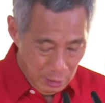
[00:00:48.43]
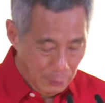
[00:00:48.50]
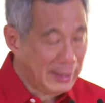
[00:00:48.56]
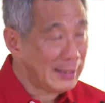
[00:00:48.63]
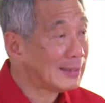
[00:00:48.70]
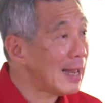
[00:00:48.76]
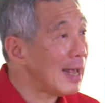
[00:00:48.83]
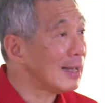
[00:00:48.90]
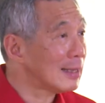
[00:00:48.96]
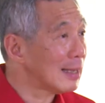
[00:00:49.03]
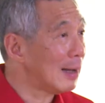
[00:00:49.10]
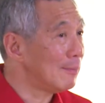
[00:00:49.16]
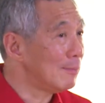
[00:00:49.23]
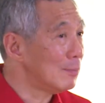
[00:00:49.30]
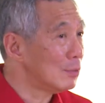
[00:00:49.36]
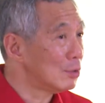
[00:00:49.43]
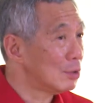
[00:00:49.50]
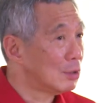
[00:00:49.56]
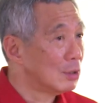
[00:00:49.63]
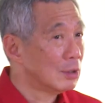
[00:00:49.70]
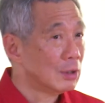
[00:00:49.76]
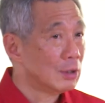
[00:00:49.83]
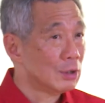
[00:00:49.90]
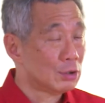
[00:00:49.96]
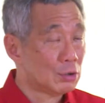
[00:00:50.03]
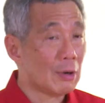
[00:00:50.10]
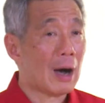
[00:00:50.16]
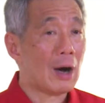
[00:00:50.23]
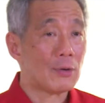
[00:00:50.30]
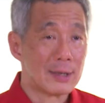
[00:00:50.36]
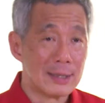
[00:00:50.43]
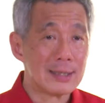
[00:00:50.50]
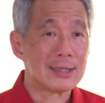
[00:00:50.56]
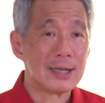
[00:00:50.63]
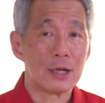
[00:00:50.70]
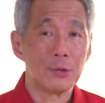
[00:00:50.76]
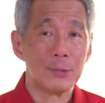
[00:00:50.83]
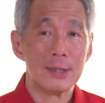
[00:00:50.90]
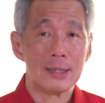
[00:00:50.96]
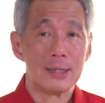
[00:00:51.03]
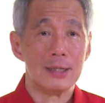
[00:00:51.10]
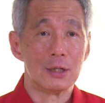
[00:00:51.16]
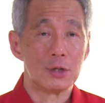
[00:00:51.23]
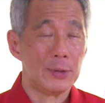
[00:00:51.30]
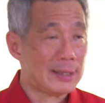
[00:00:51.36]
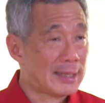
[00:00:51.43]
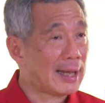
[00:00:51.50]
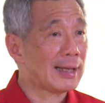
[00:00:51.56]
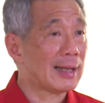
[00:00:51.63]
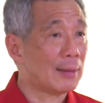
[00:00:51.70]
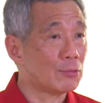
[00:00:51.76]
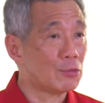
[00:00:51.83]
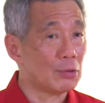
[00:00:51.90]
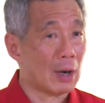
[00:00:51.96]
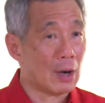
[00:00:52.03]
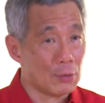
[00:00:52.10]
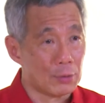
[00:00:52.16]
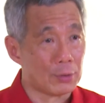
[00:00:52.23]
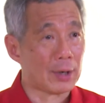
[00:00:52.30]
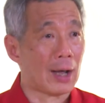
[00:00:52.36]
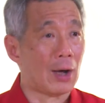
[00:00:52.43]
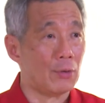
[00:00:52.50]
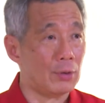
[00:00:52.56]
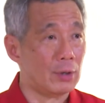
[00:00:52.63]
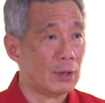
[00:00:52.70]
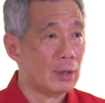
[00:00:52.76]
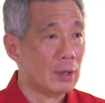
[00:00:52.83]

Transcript: We take them to our constituencies. We take them to our ground.